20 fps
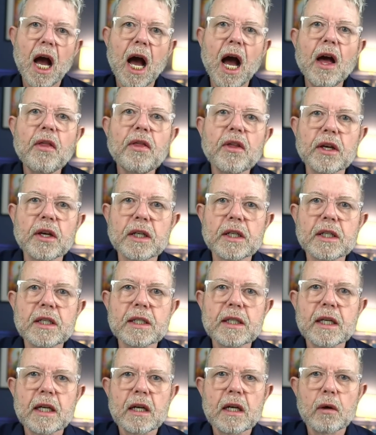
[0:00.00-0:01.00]

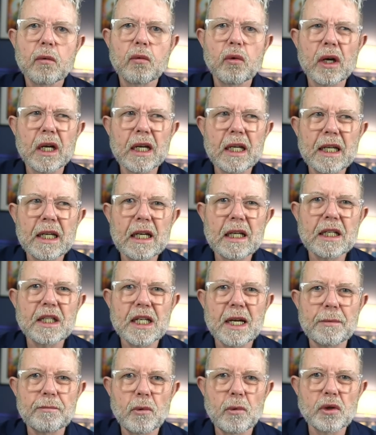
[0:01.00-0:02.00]
Others were a
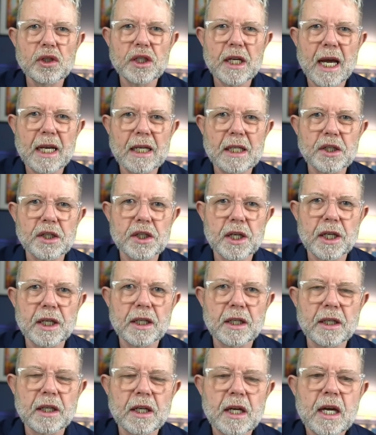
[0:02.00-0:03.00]
little more
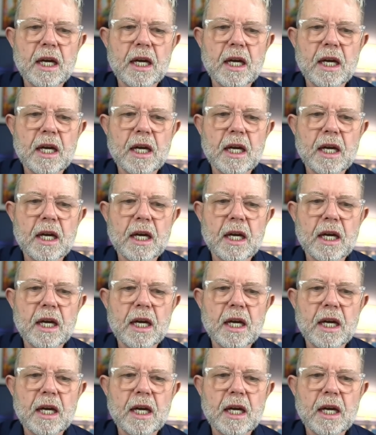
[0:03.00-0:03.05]
challenging.